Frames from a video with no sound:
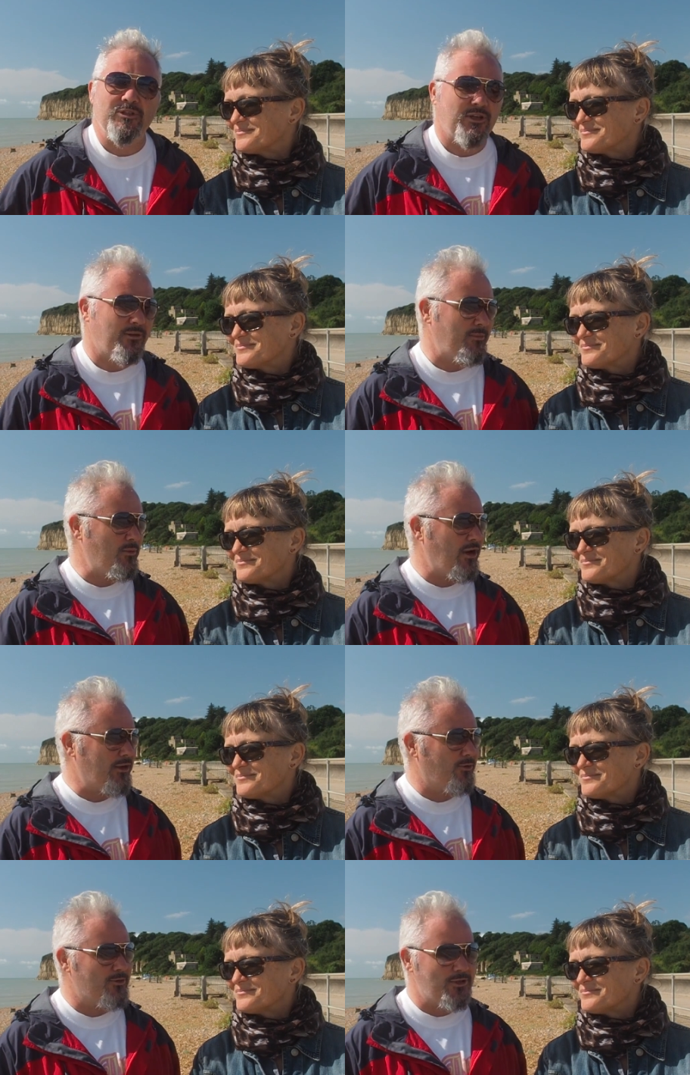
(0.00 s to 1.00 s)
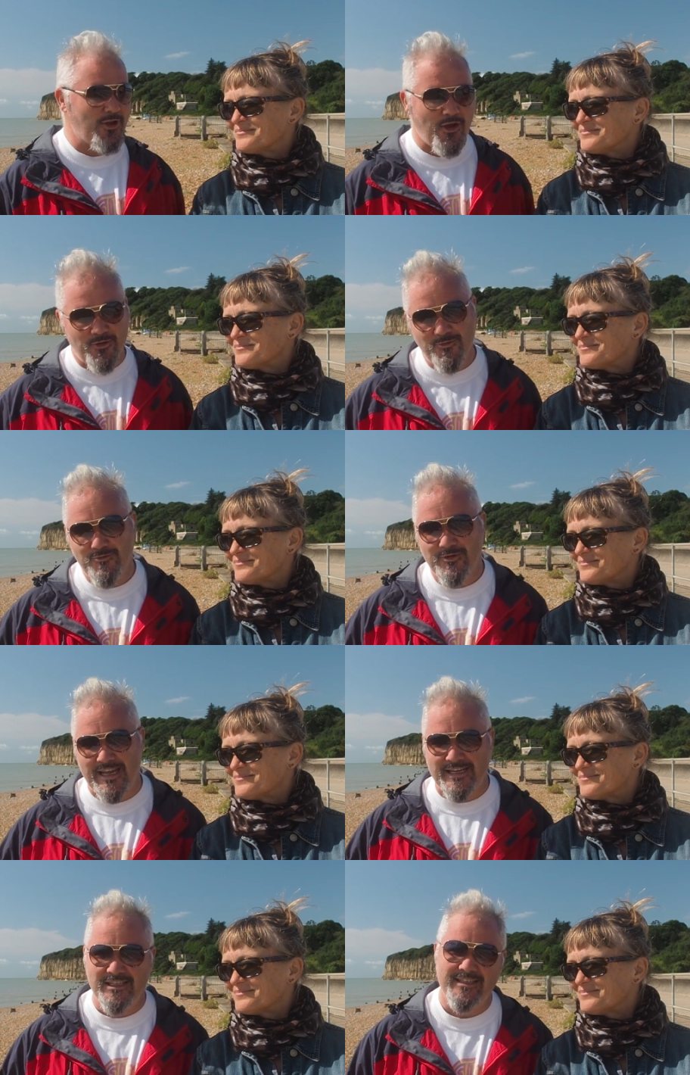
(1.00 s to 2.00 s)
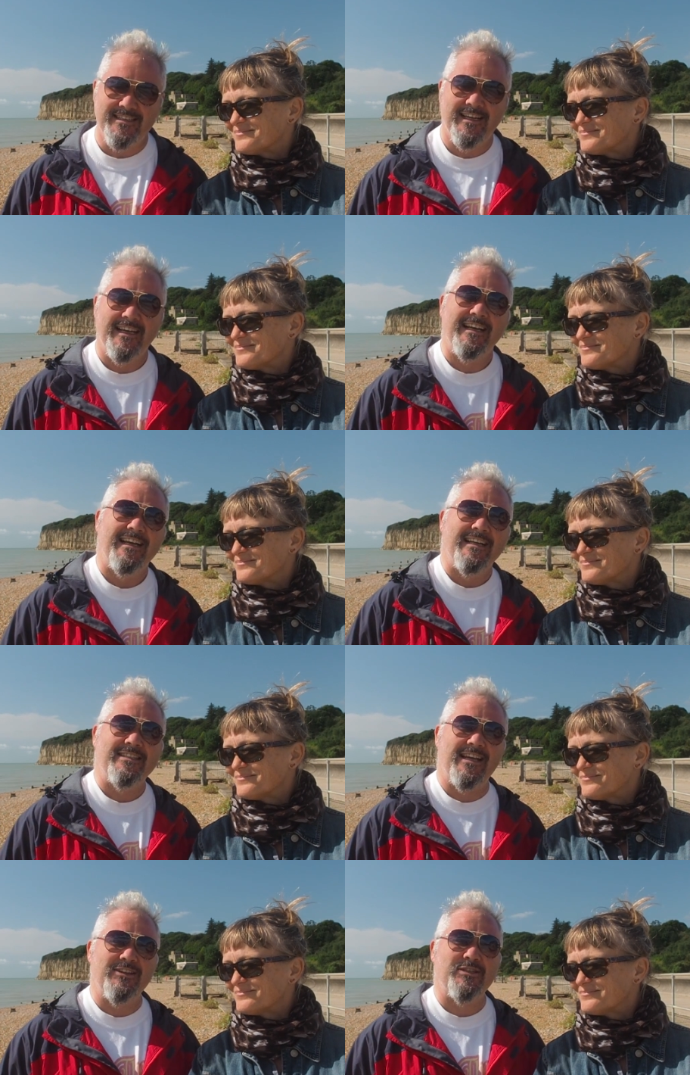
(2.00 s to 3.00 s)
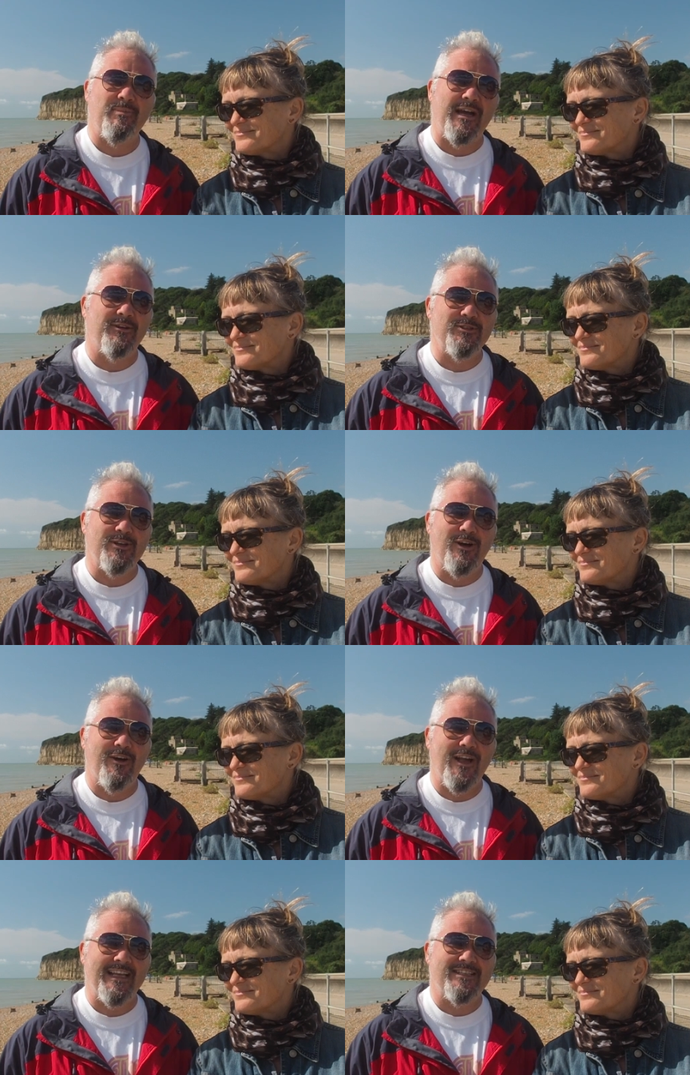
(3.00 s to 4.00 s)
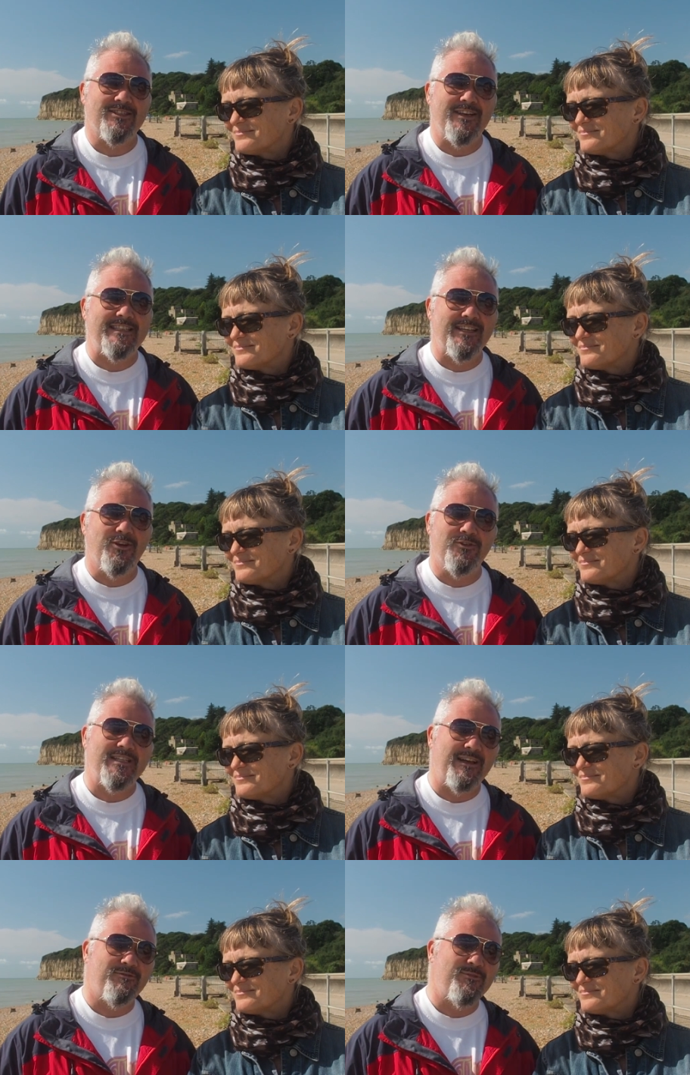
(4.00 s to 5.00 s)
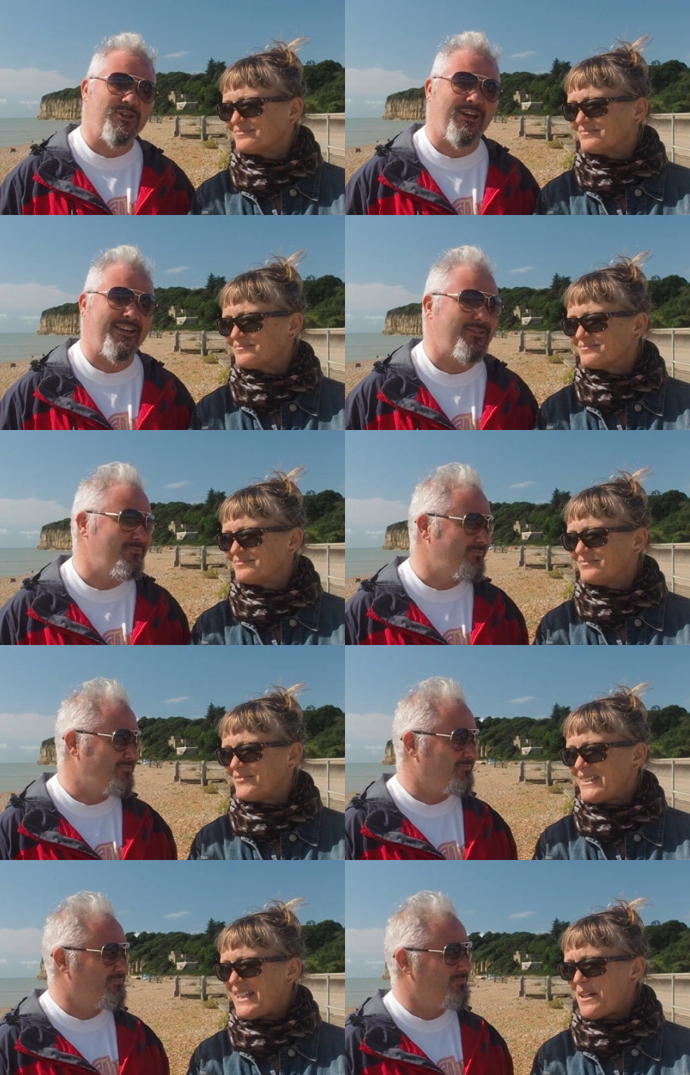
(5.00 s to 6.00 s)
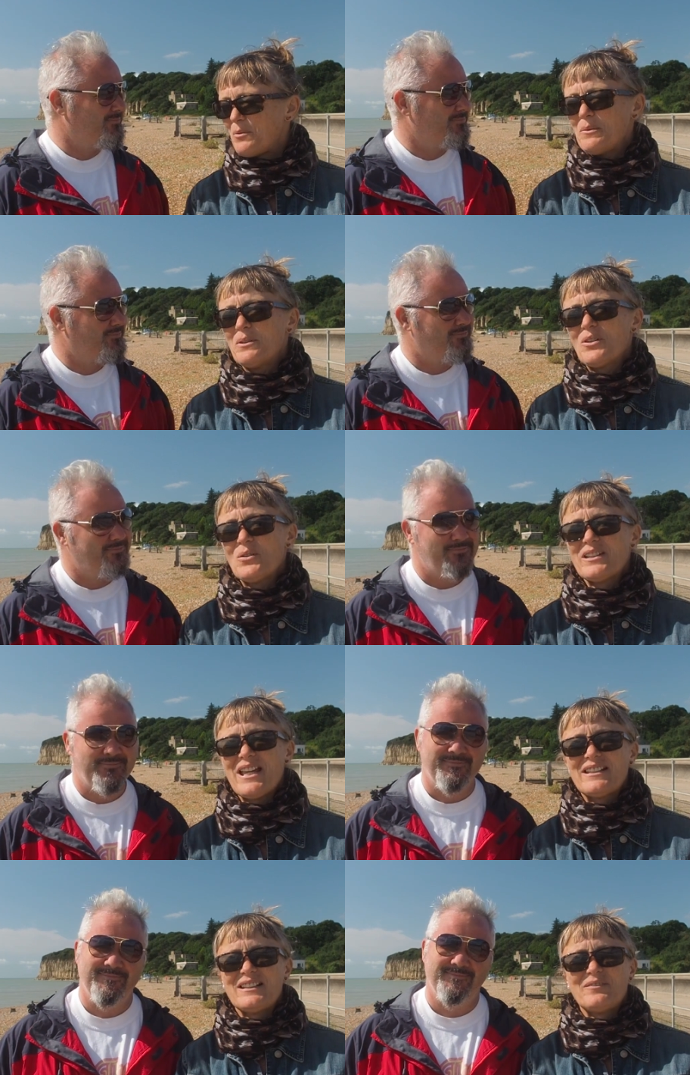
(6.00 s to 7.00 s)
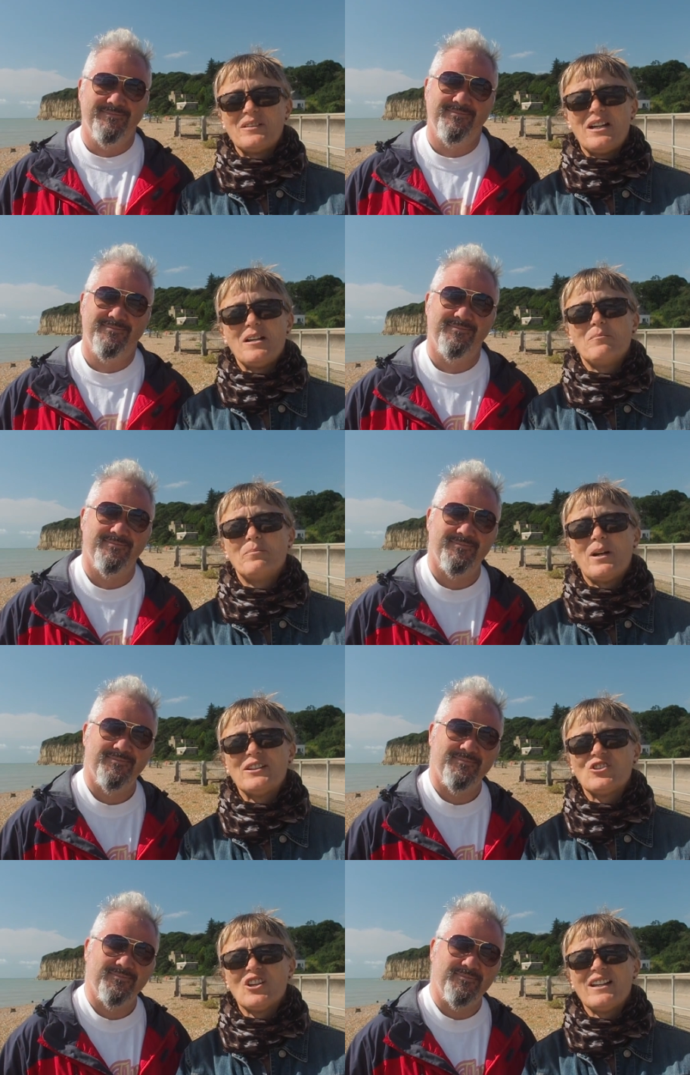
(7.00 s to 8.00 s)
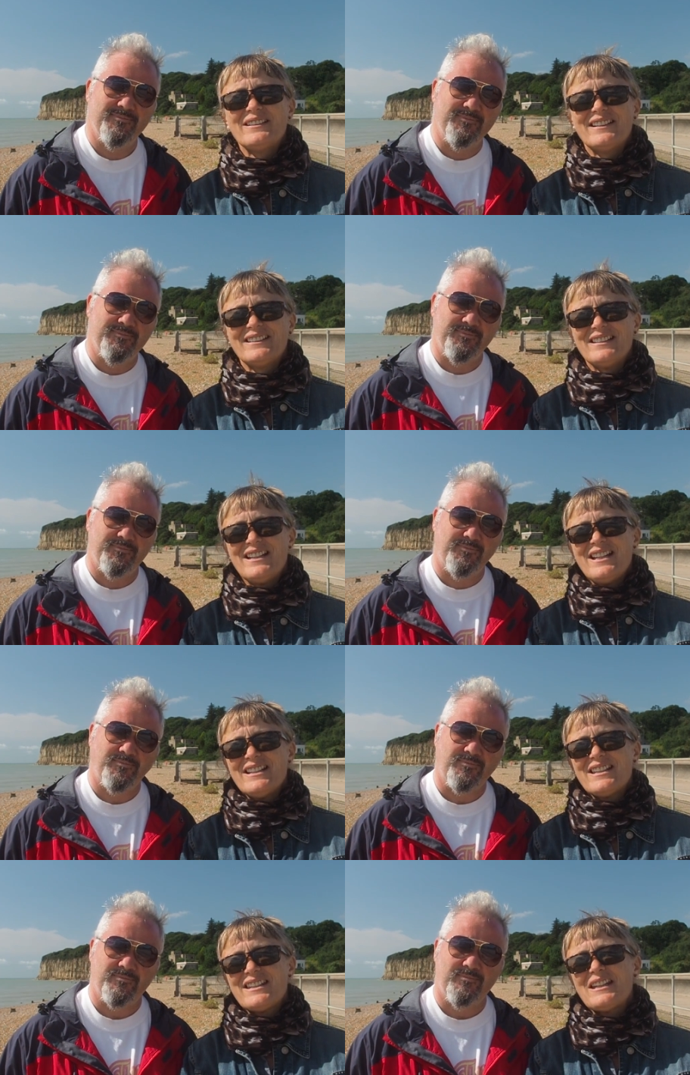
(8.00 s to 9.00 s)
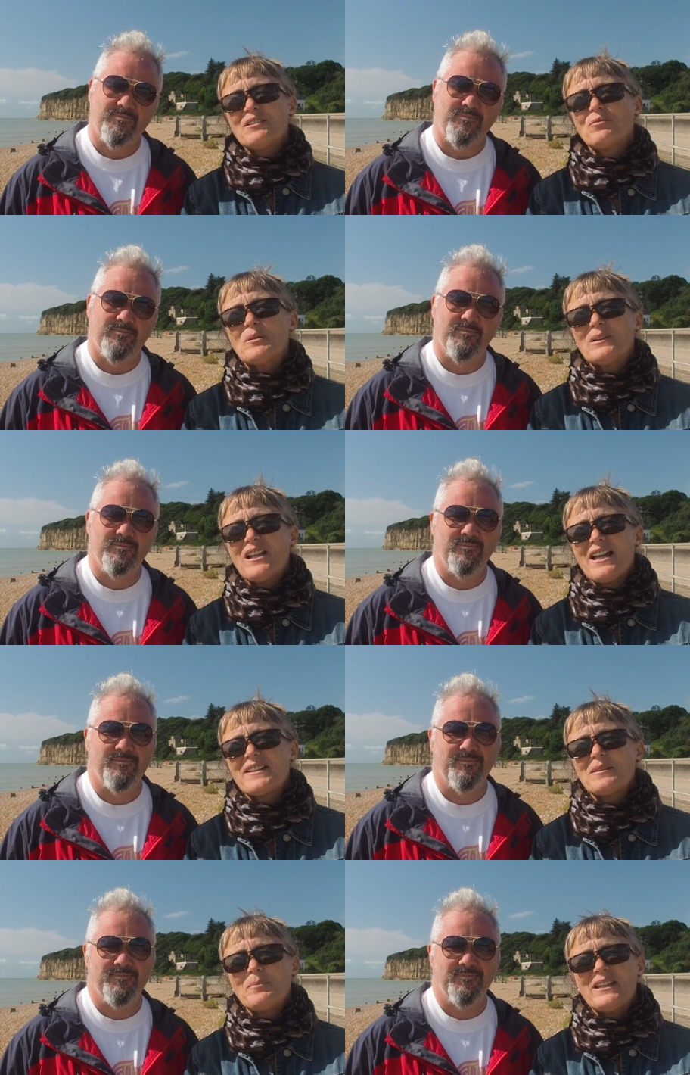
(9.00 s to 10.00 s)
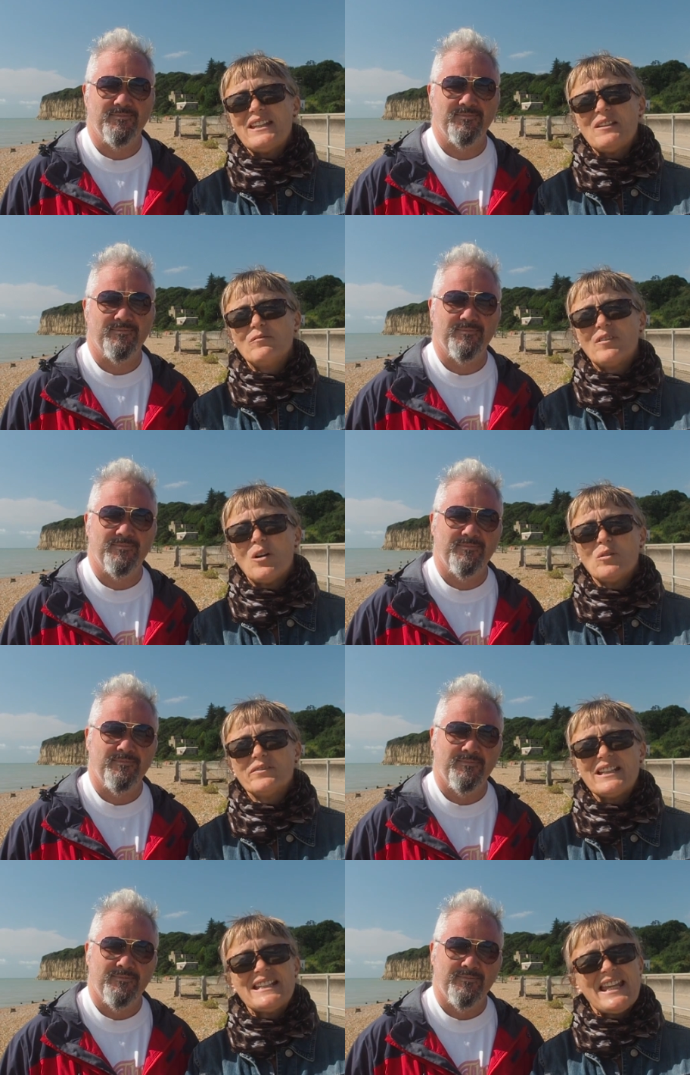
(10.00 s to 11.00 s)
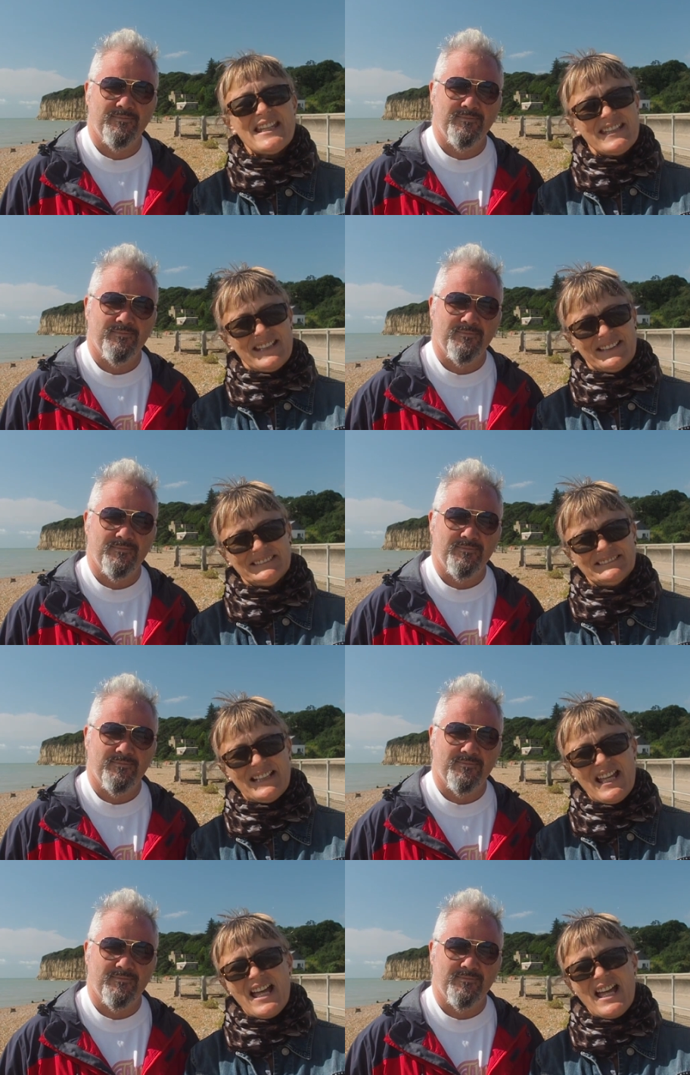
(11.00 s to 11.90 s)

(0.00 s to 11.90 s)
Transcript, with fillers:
Speaker 1: which you're going to be working on. So, Liz, tell us about our exciting contact from China.
Speaker 2: Yeah, we were contacted um, by China to see if we would like to be involved in testing